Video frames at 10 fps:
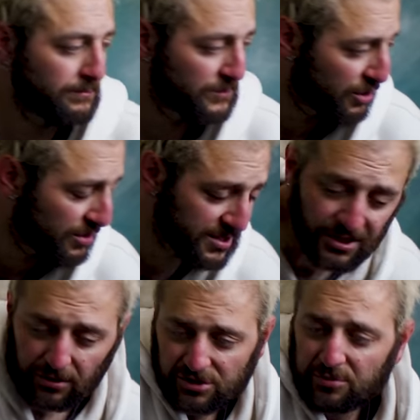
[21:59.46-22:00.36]
There is
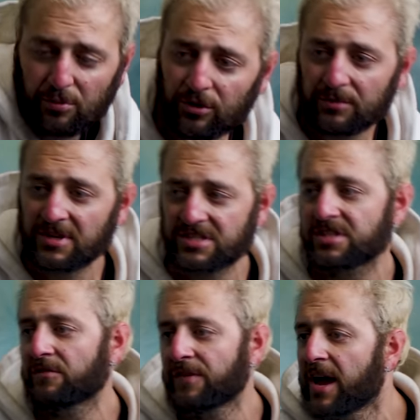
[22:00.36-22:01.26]
no supporting
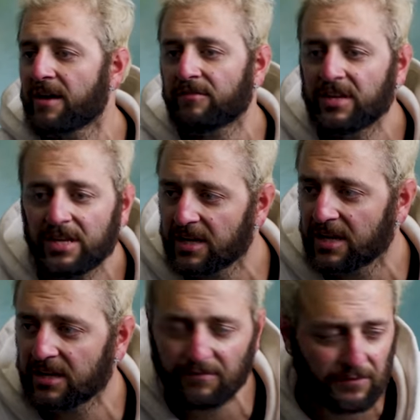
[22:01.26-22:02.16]
myself. I haven't eaten
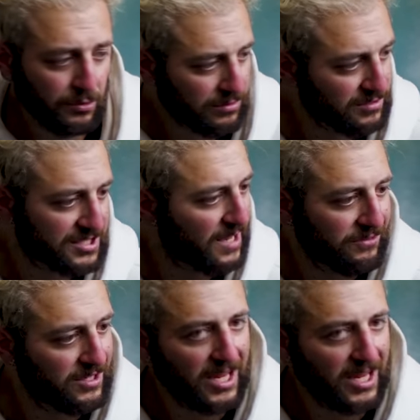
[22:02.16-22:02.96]
any food in seven